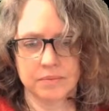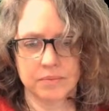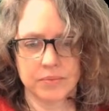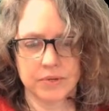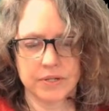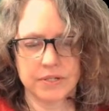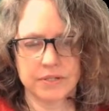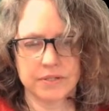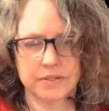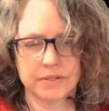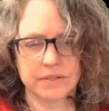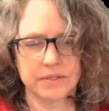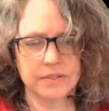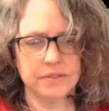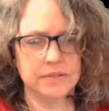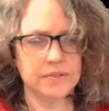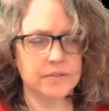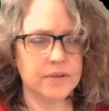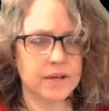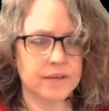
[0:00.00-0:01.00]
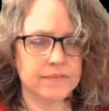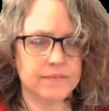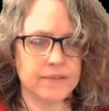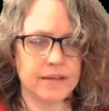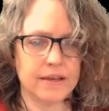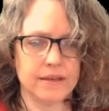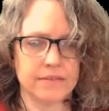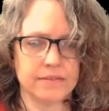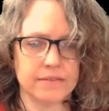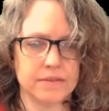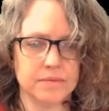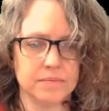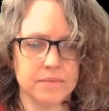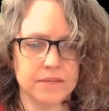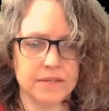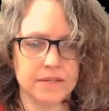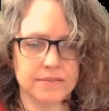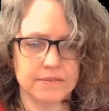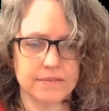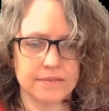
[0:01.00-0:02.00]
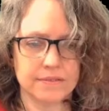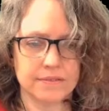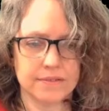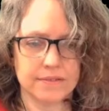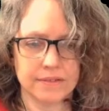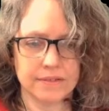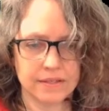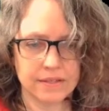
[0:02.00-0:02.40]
Pretty sure you do have to ask him this.